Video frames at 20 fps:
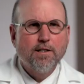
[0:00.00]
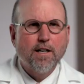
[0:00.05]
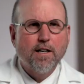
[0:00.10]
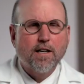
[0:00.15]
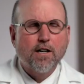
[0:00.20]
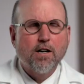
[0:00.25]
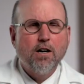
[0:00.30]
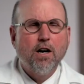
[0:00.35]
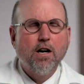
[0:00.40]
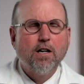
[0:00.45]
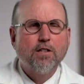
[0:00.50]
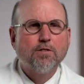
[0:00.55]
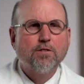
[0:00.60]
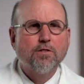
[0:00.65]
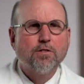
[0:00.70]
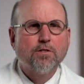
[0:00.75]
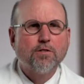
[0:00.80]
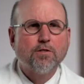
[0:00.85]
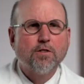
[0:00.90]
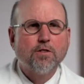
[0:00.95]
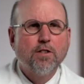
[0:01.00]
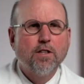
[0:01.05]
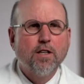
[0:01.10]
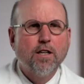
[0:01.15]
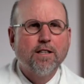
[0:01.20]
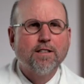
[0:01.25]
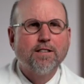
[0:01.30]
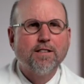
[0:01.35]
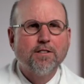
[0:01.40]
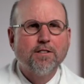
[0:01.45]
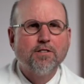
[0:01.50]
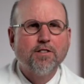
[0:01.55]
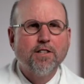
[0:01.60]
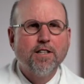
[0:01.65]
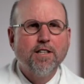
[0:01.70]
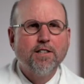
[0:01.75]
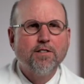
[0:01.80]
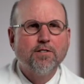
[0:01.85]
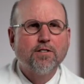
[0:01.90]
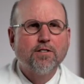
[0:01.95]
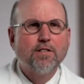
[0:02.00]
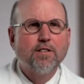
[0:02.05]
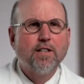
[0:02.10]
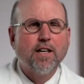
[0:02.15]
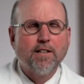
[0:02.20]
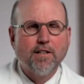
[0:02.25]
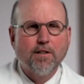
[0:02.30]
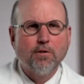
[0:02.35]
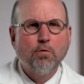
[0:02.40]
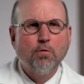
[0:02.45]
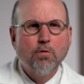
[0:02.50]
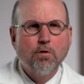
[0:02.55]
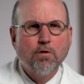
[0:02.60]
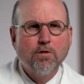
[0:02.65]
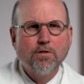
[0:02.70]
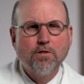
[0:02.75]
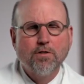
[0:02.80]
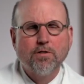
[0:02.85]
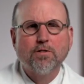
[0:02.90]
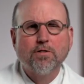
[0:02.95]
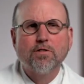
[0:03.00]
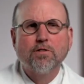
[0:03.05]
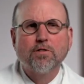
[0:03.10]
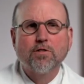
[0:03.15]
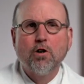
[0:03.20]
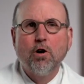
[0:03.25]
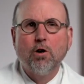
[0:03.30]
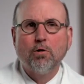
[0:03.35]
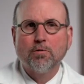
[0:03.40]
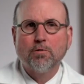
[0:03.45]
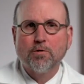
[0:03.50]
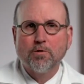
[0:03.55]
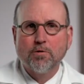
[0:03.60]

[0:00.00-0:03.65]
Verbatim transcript: that causes a disease that in horses is called